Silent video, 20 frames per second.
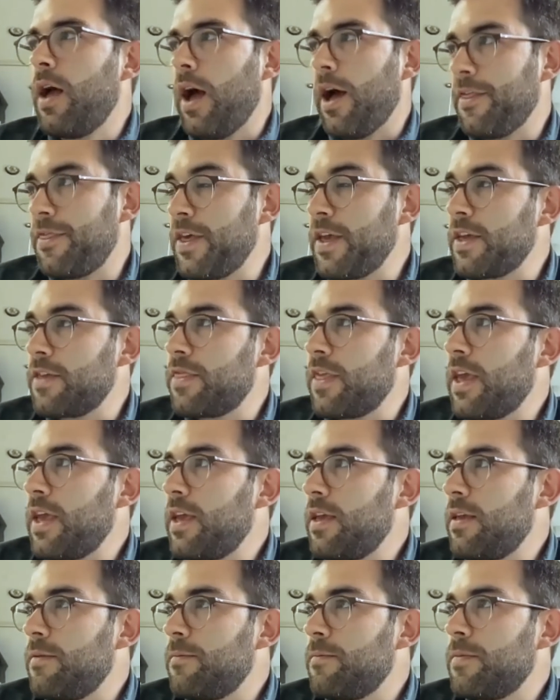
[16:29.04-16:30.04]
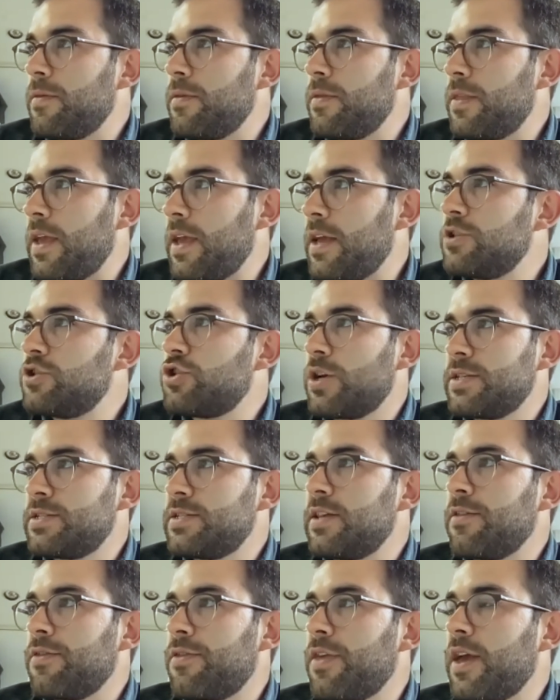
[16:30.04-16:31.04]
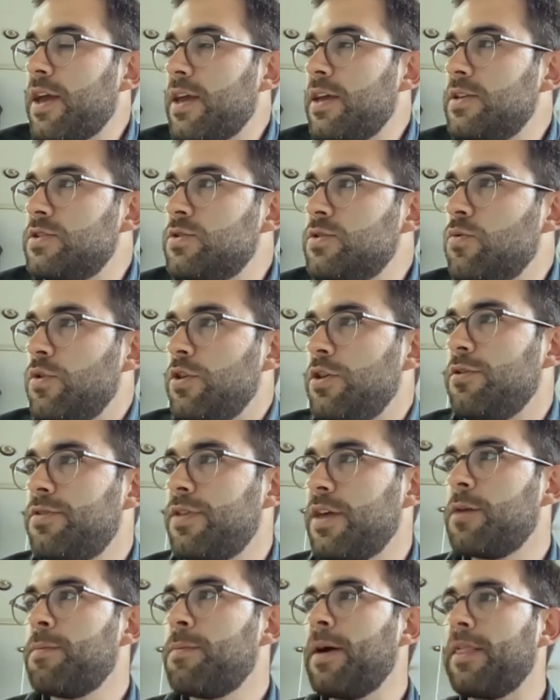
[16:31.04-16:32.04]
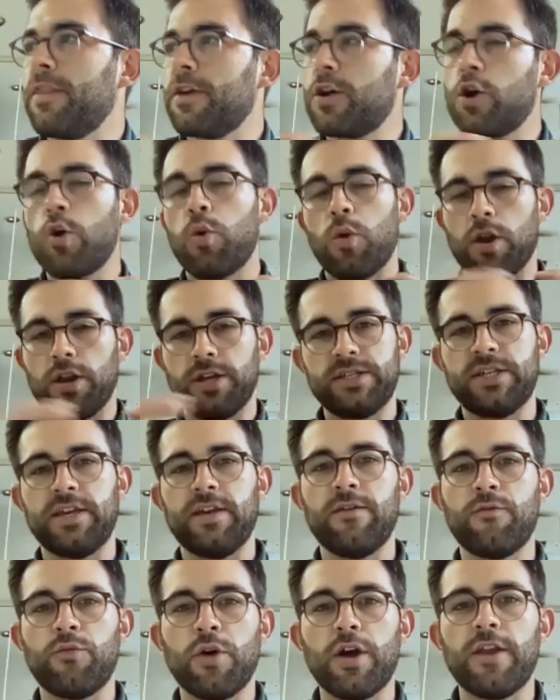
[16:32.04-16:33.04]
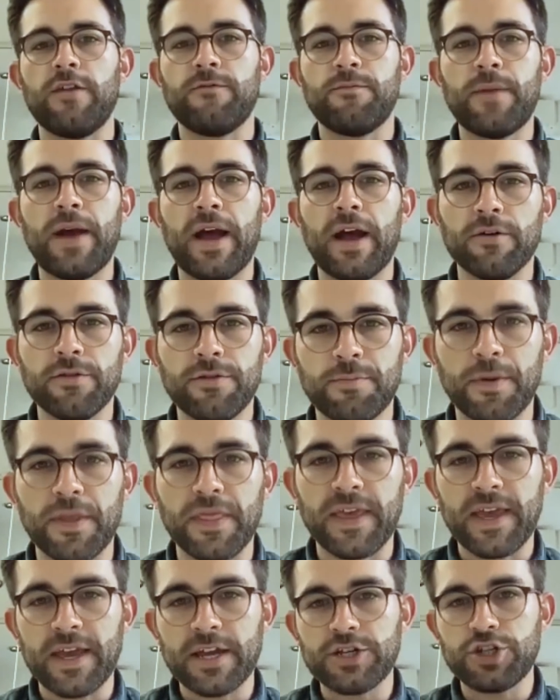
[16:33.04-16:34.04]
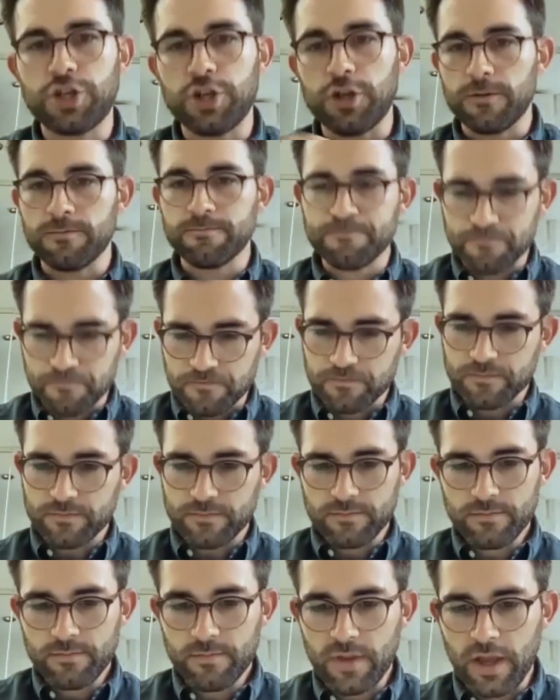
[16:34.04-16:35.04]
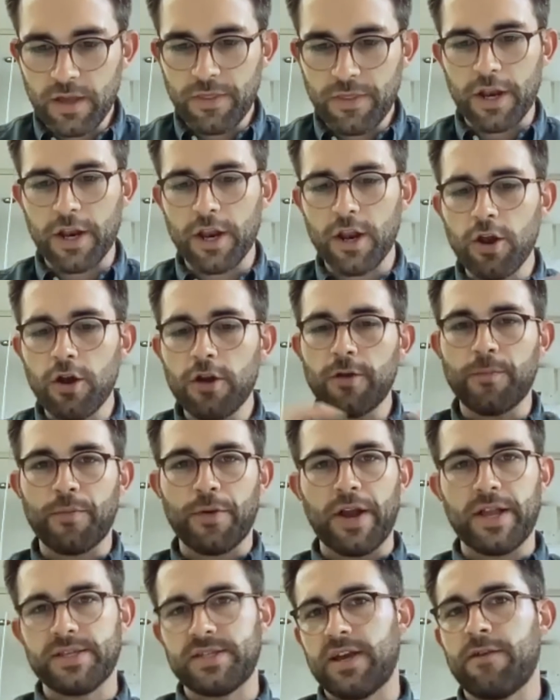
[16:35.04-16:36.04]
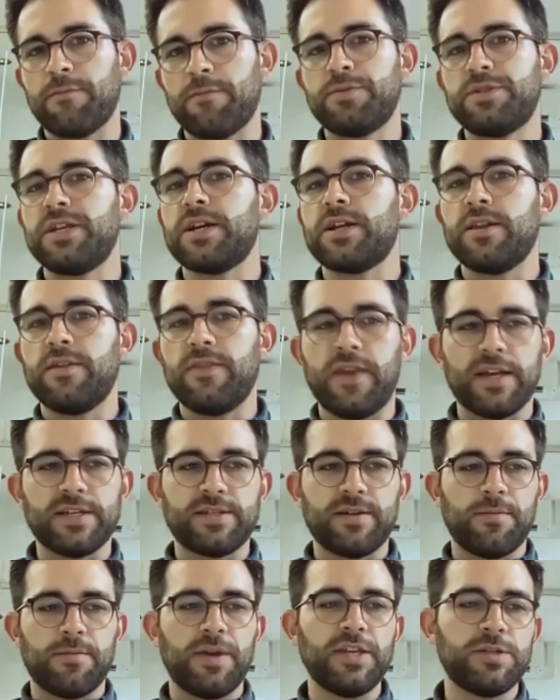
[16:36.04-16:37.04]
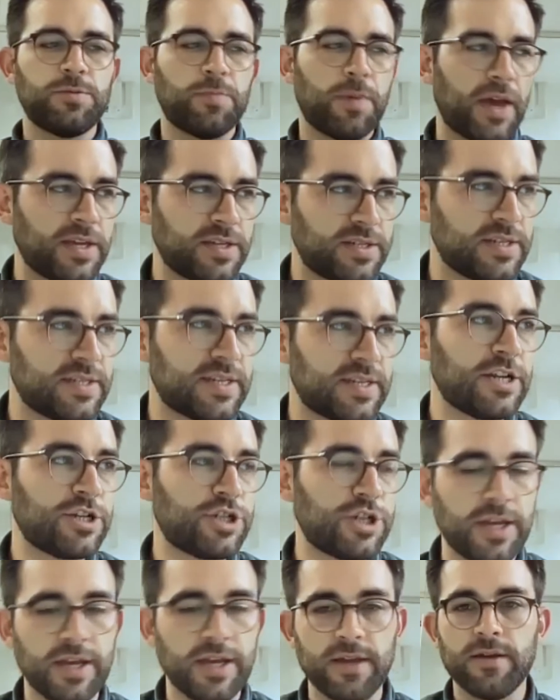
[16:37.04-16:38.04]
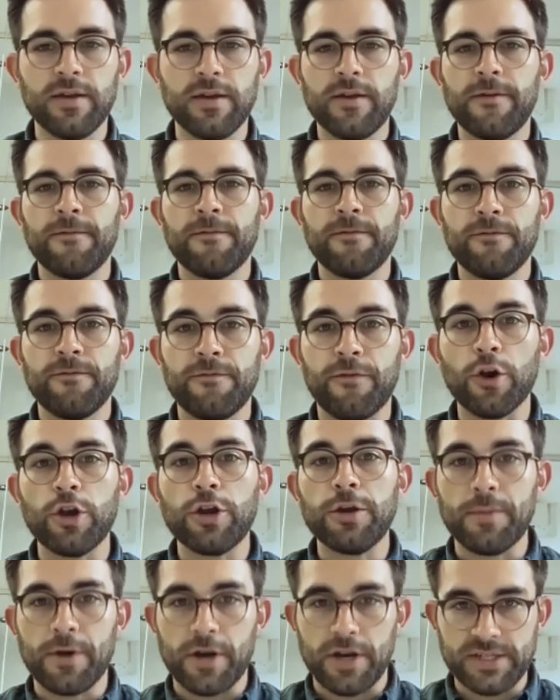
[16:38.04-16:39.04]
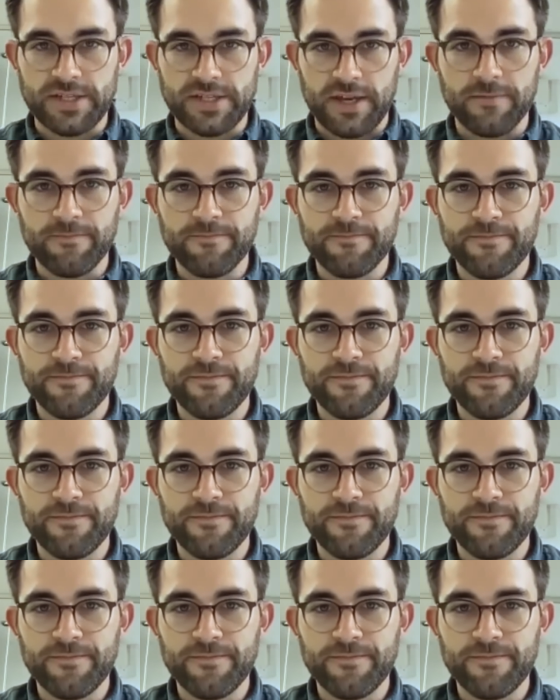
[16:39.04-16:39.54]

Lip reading: I think the interesting thing is you think about the quality of word of mouth, but the issue that a lot of brands have, particularly in the SME space, is actually volumizing